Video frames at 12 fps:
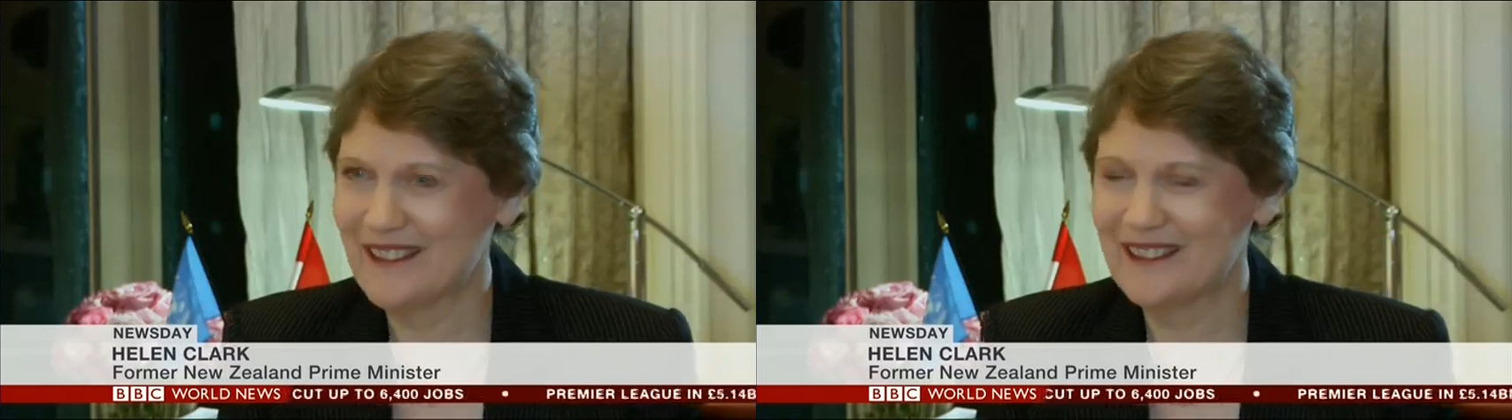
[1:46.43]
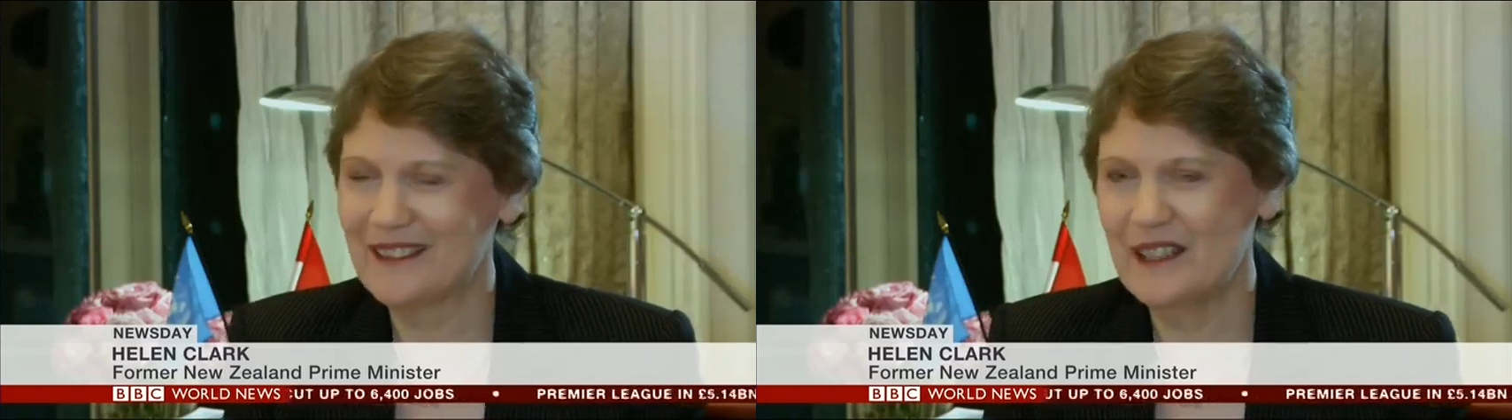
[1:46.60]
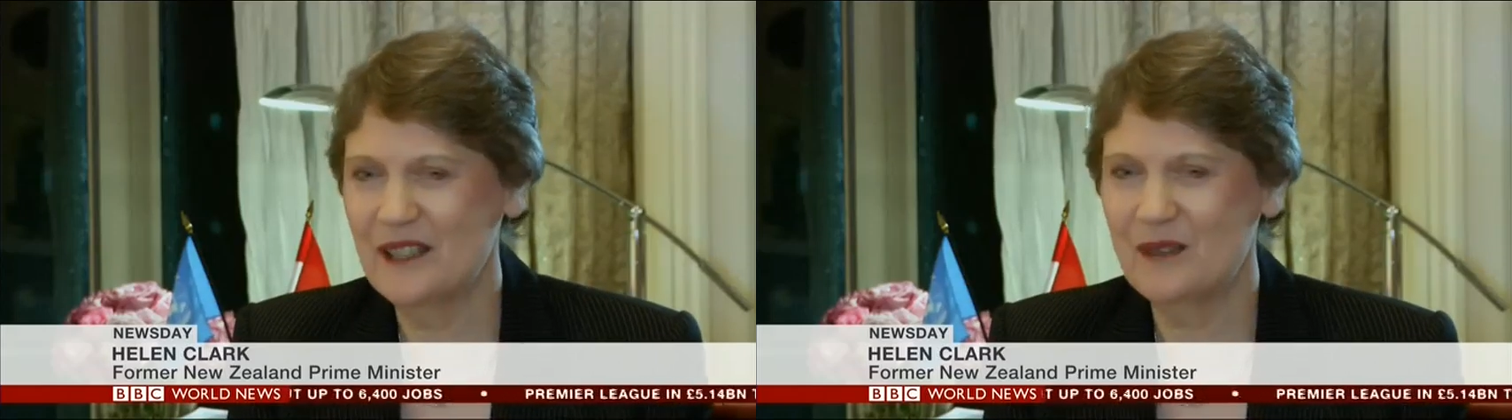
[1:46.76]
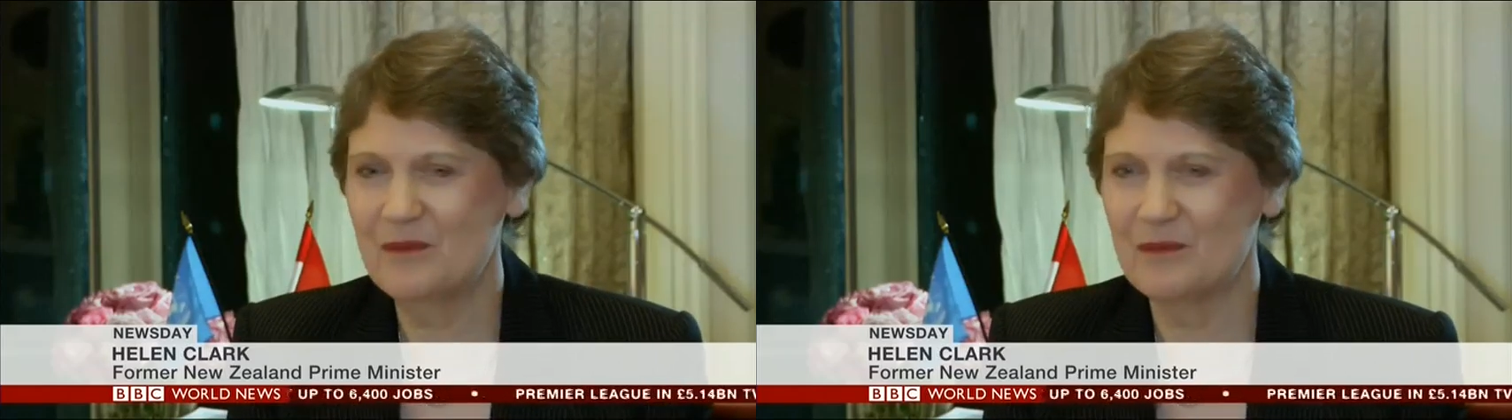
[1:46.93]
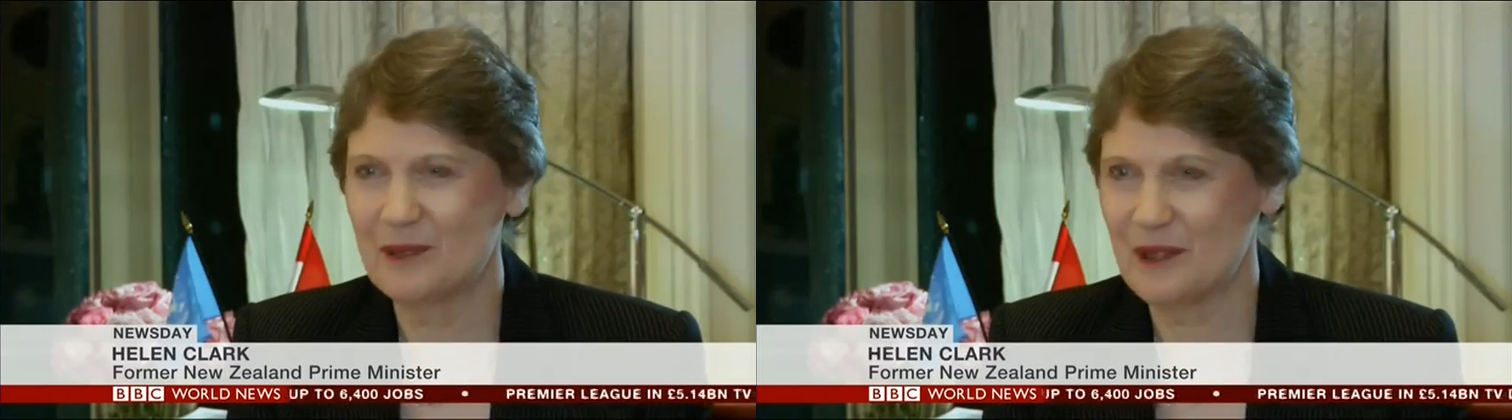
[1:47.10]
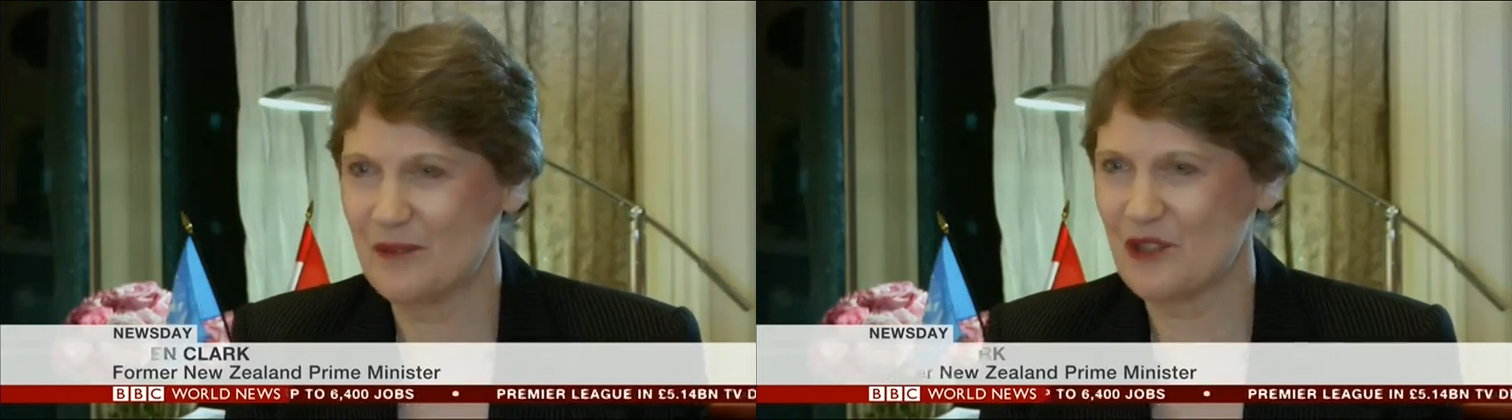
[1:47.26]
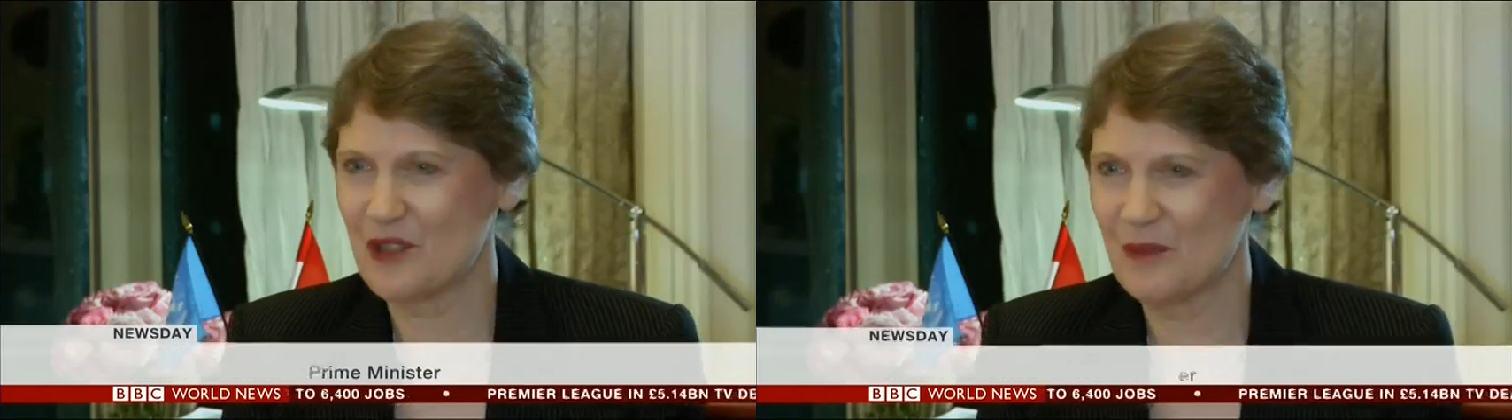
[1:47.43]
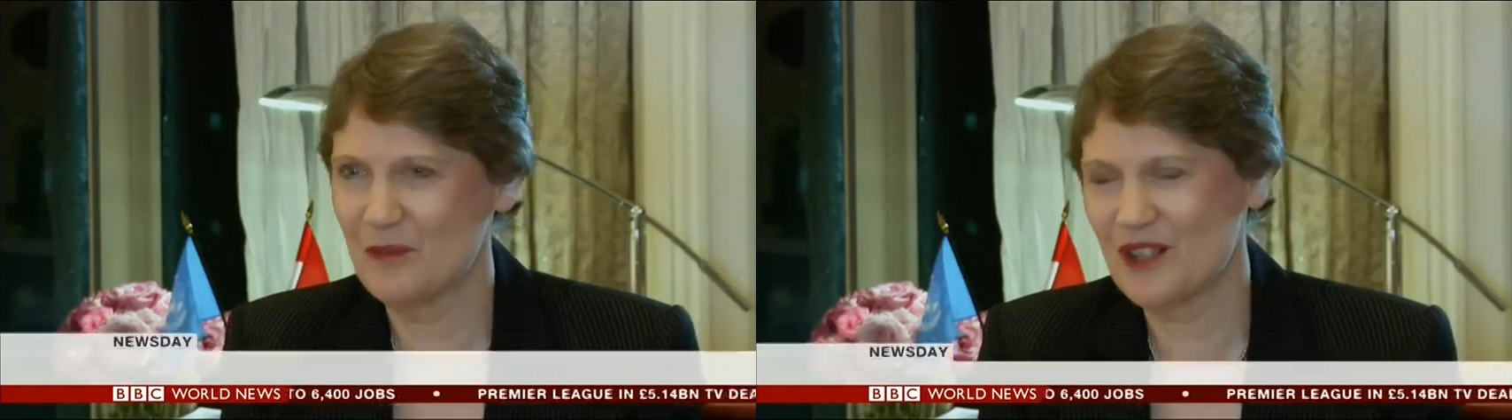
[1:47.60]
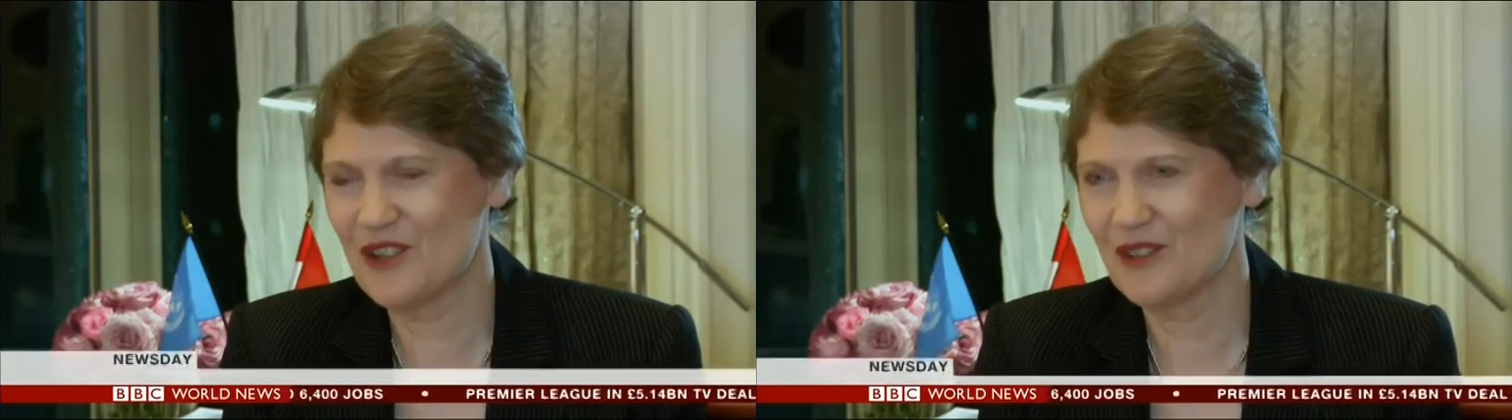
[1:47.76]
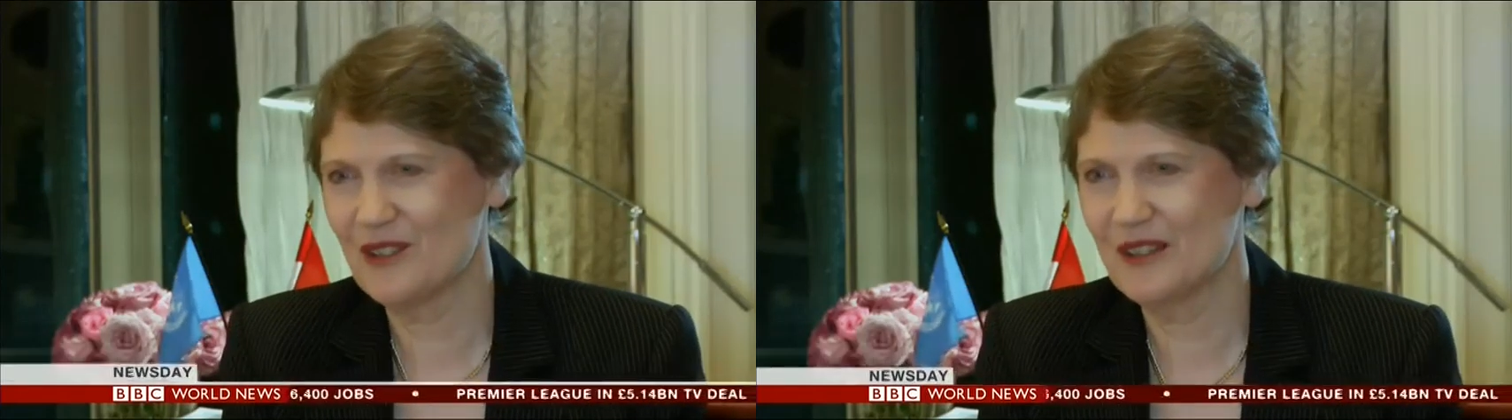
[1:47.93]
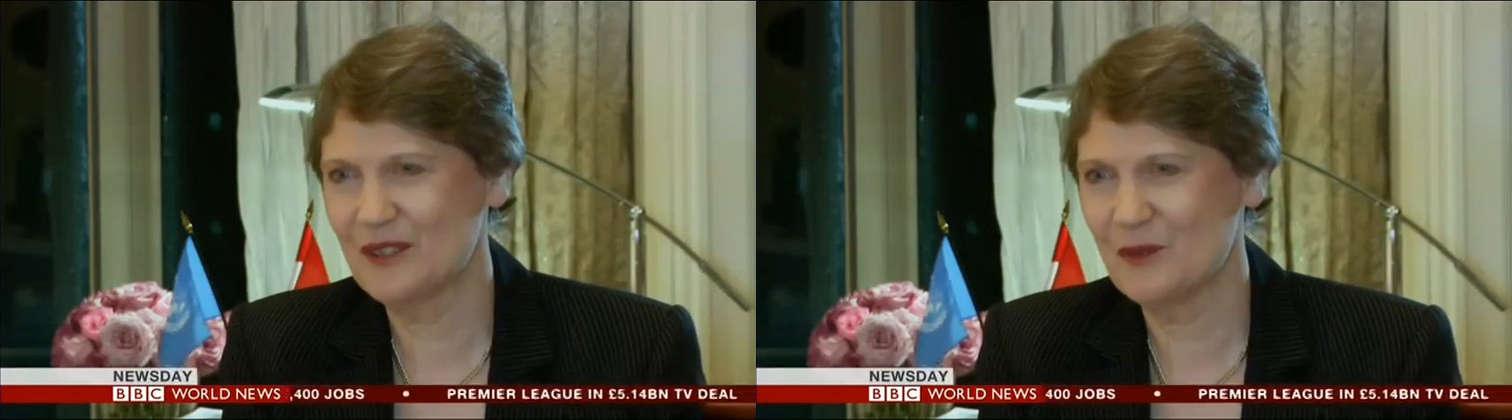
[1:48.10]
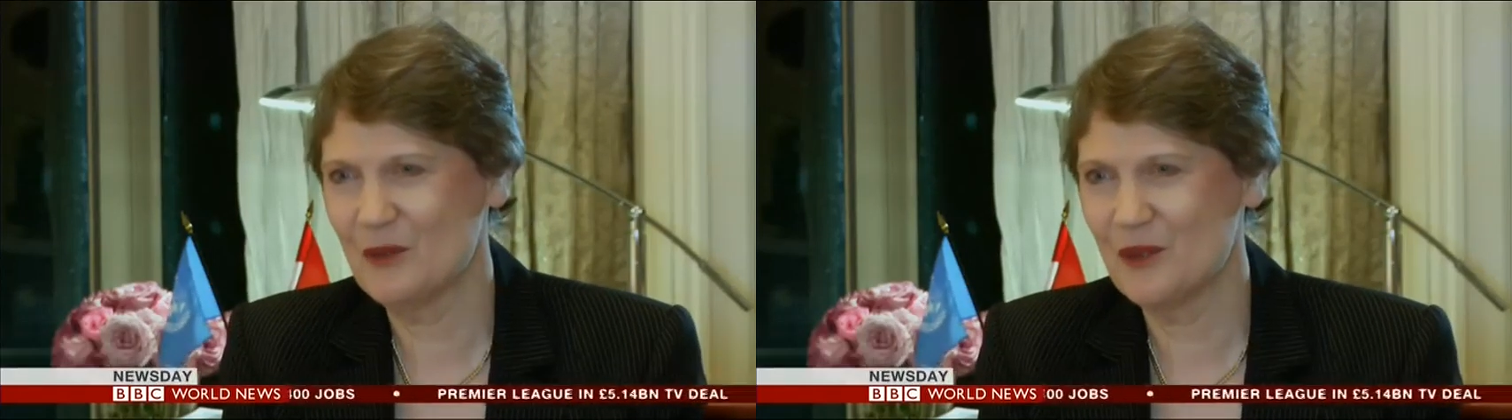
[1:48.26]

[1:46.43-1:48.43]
that the previous administrator